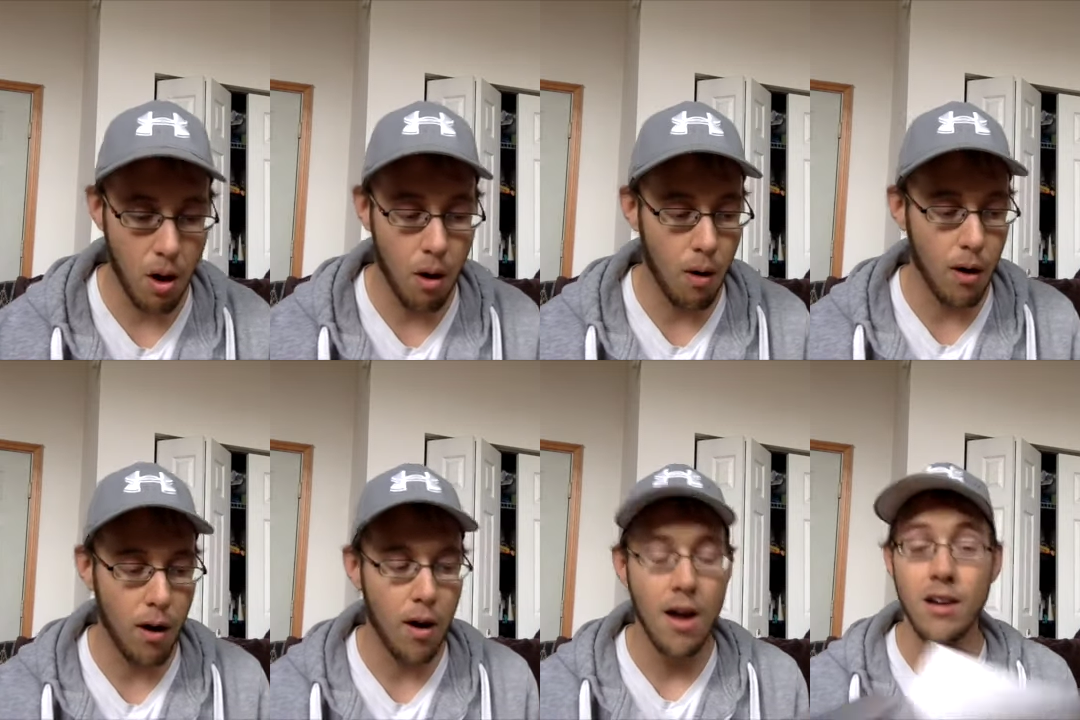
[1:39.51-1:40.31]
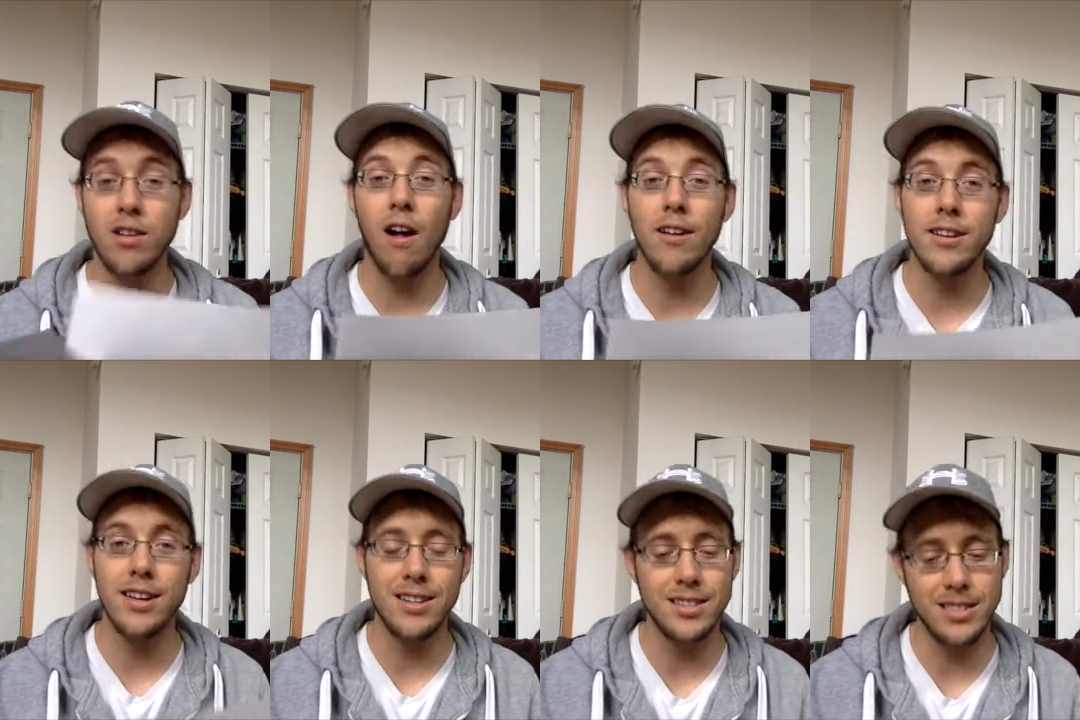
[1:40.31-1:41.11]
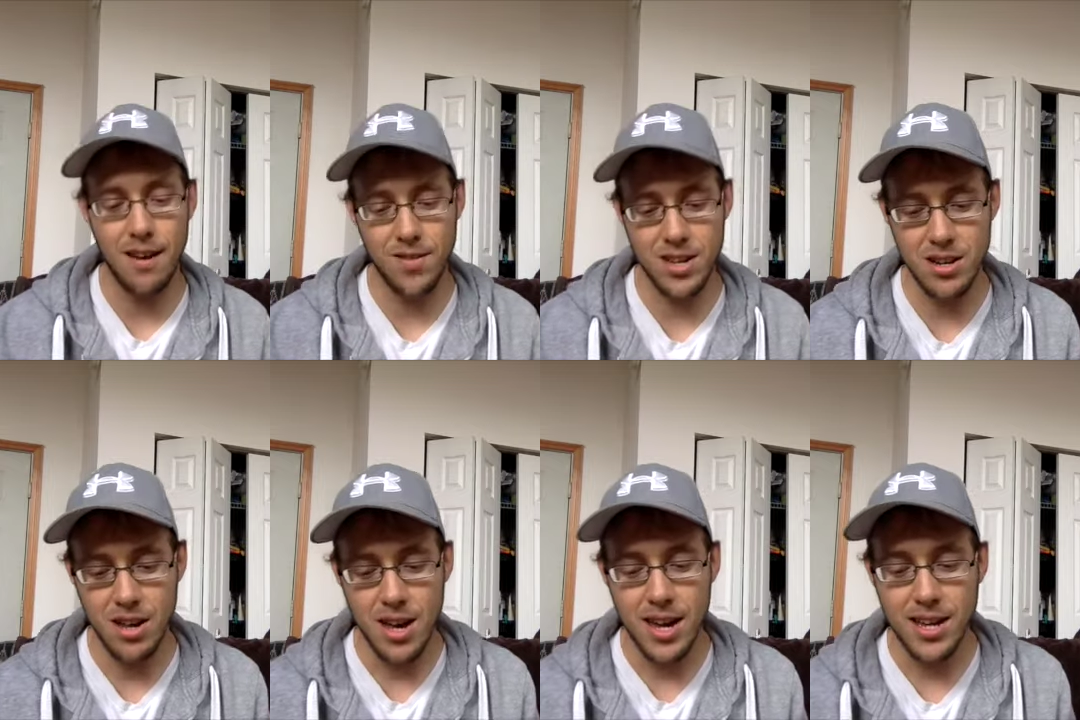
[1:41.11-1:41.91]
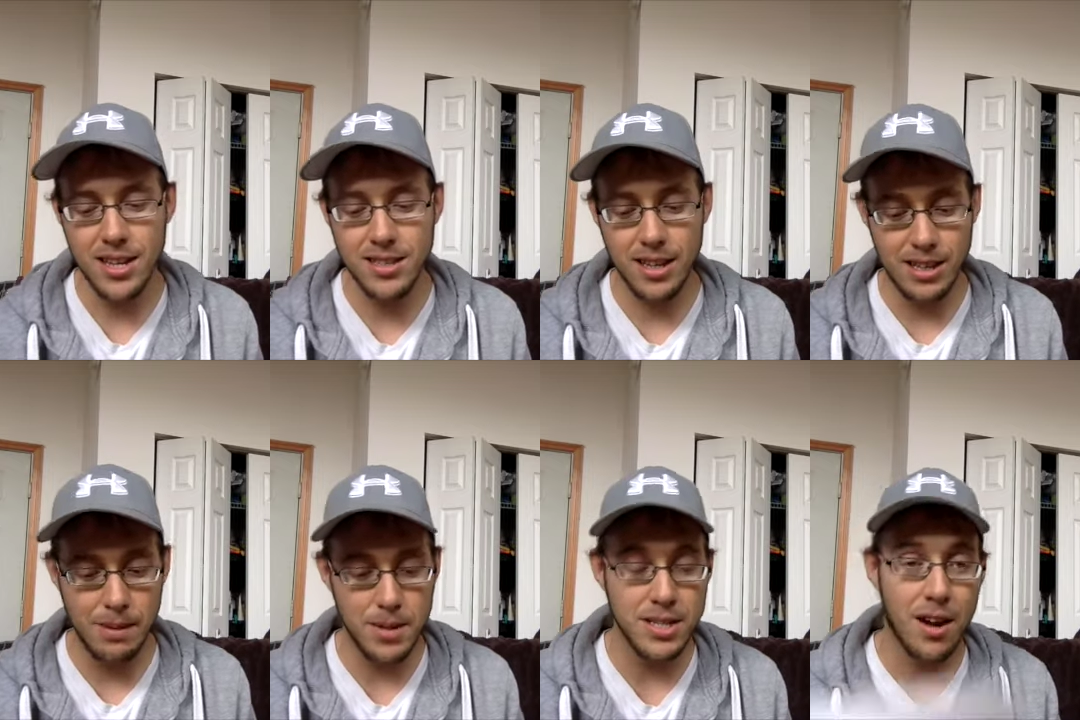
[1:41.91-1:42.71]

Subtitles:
are $1.97. It is a limit